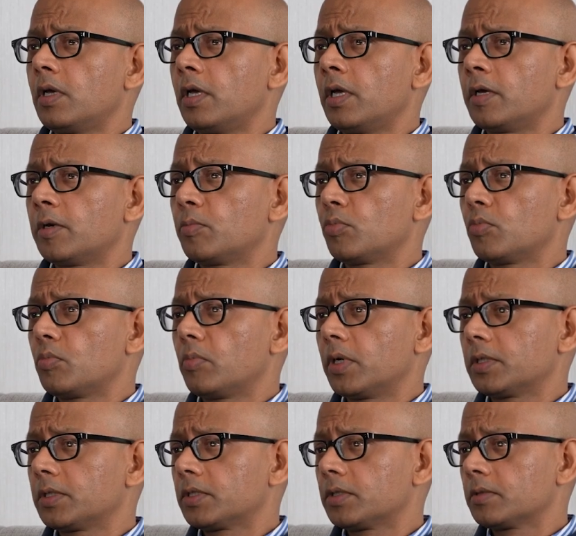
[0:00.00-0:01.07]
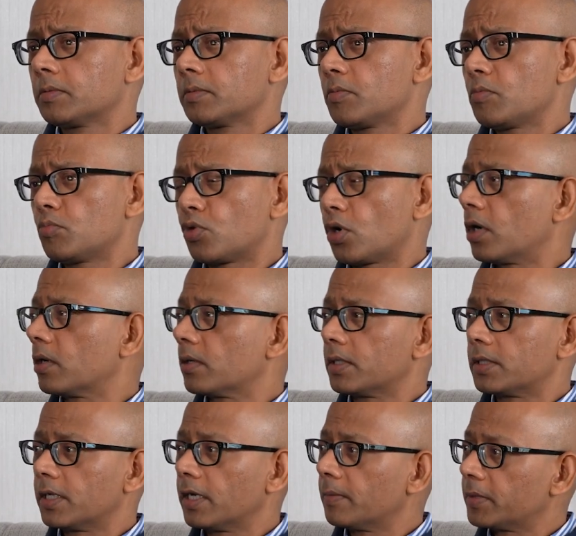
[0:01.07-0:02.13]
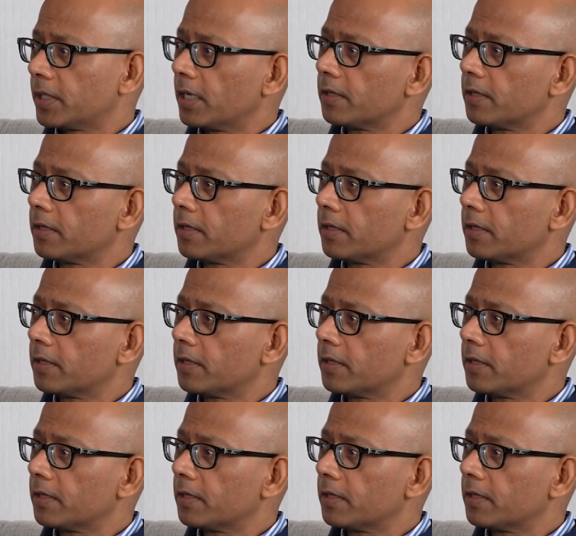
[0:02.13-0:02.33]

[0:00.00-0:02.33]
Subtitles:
a much broader attempt I